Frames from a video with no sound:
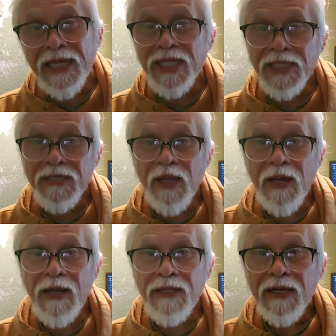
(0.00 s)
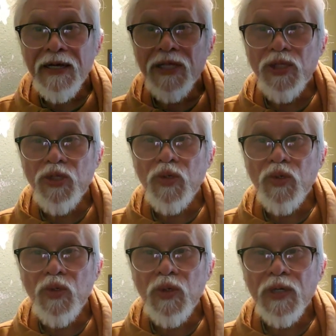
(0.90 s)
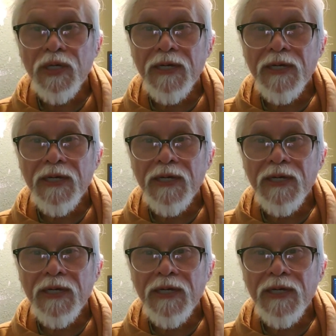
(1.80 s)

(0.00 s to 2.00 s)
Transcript: start to